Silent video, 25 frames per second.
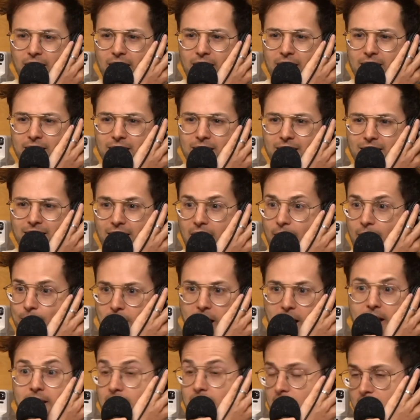And I'm
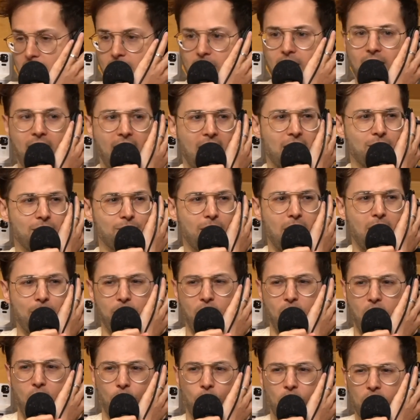not, and
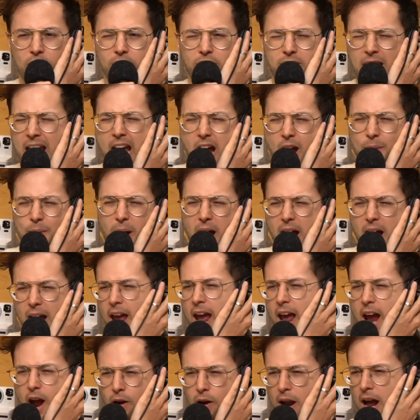maybe I'll tear my
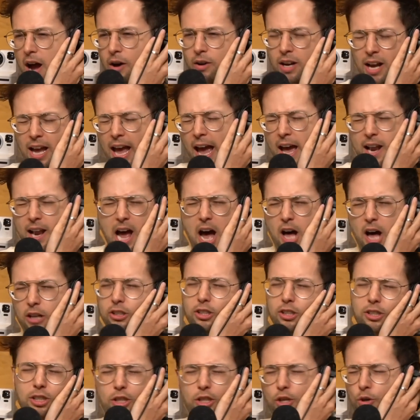hair out, and I'll
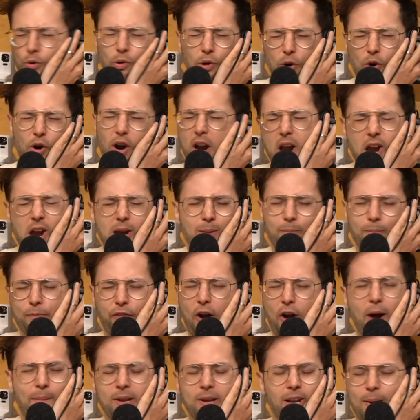scream
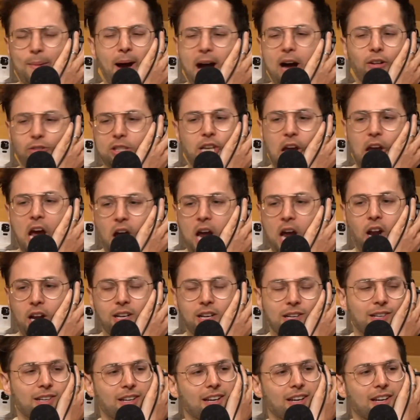from the mountain!